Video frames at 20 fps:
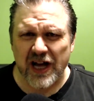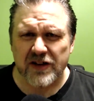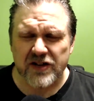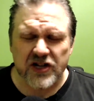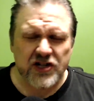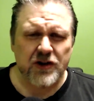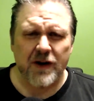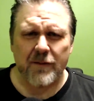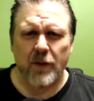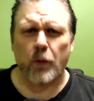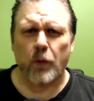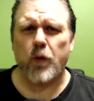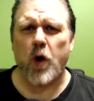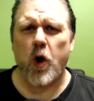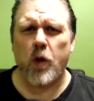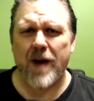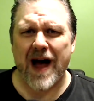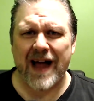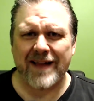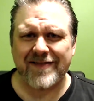Did you have a
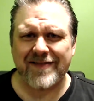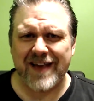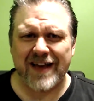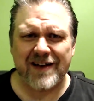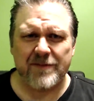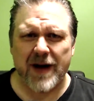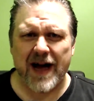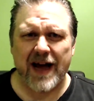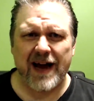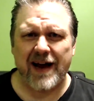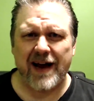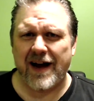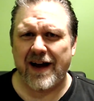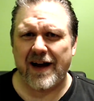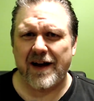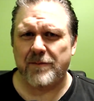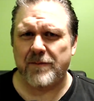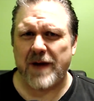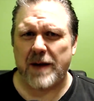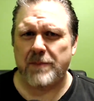robot send
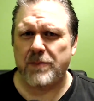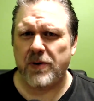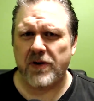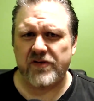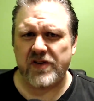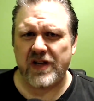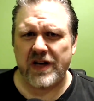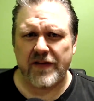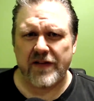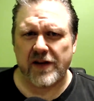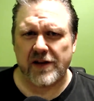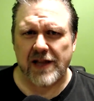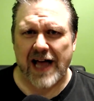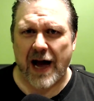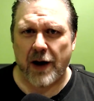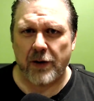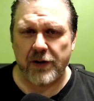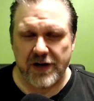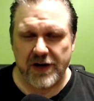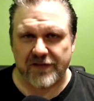my pussy to the
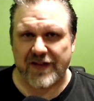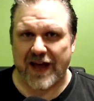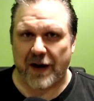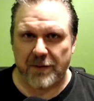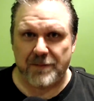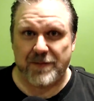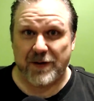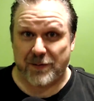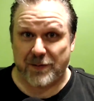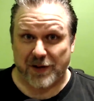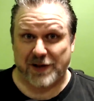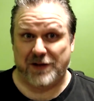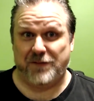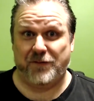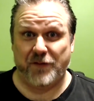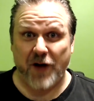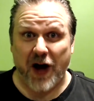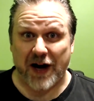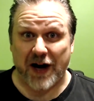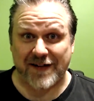cloud? Because that would be really
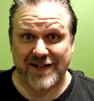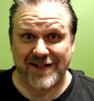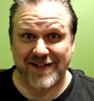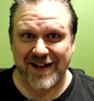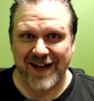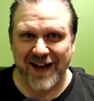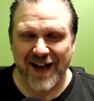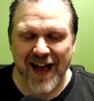fucked.